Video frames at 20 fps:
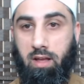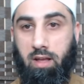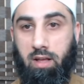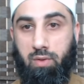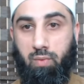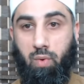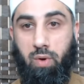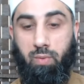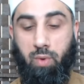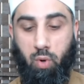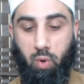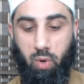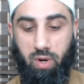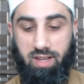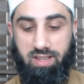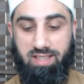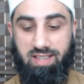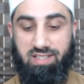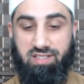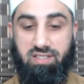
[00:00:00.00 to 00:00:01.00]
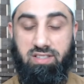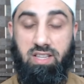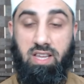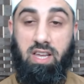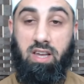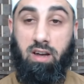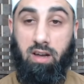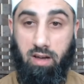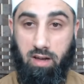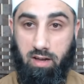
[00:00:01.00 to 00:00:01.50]
what we call a
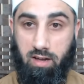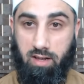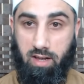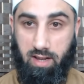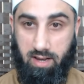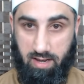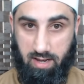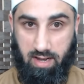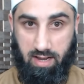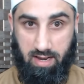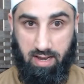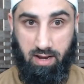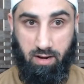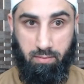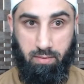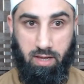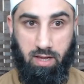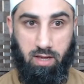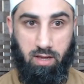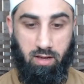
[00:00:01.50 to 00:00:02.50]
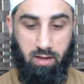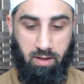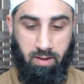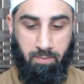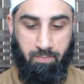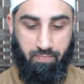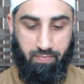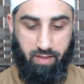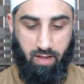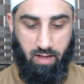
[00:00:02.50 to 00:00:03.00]
tasdiq in, in Arabic,
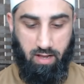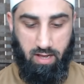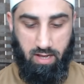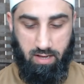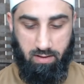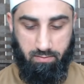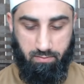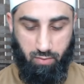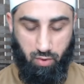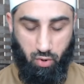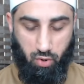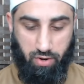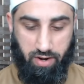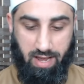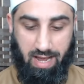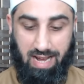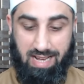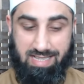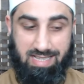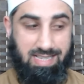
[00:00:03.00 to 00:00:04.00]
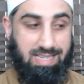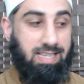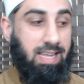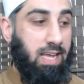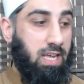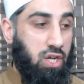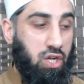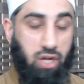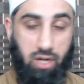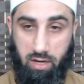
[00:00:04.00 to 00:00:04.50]
um, or a
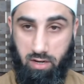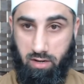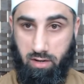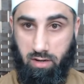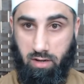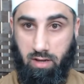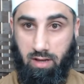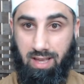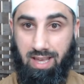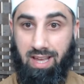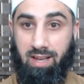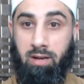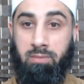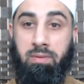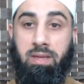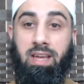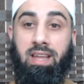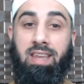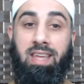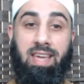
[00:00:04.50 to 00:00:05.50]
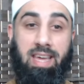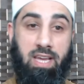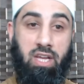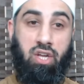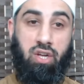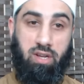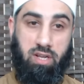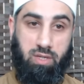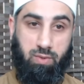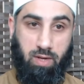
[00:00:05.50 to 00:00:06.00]
assertion. It could be a
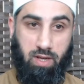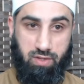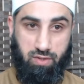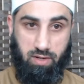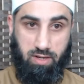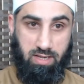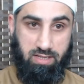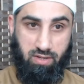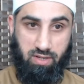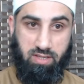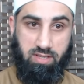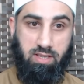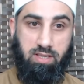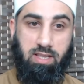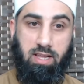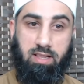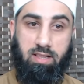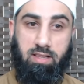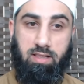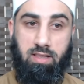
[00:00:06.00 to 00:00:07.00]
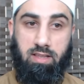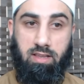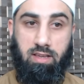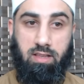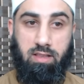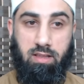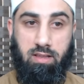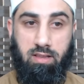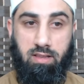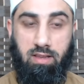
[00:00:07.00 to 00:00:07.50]
negation as well. So as you can see then in the, in
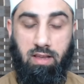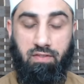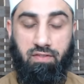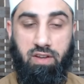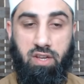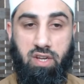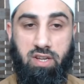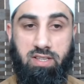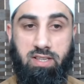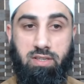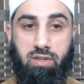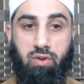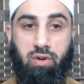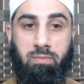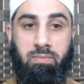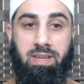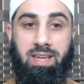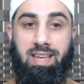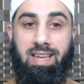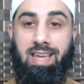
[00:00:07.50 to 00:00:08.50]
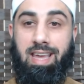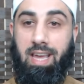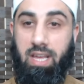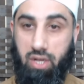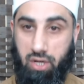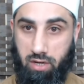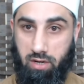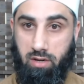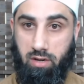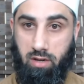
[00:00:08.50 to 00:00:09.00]
the definition, it says it could be a
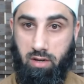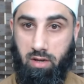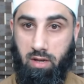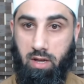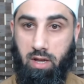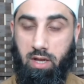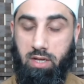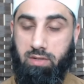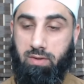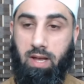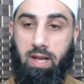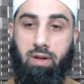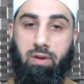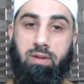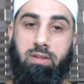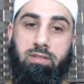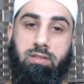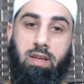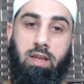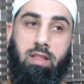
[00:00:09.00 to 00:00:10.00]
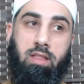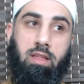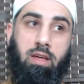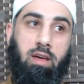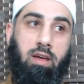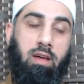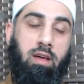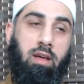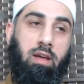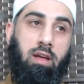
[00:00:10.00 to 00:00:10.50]
negation. So I could say
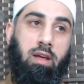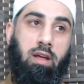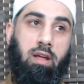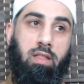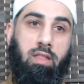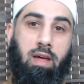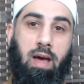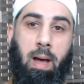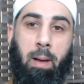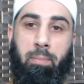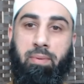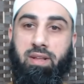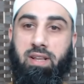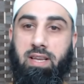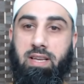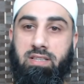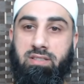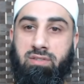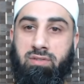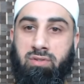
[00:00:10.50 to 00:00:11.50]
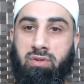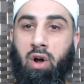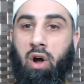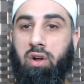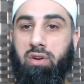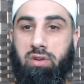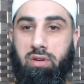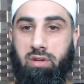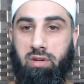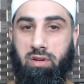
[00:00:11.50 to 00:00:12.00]
the, the apple is
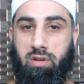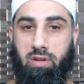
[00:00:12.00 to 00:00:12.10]
not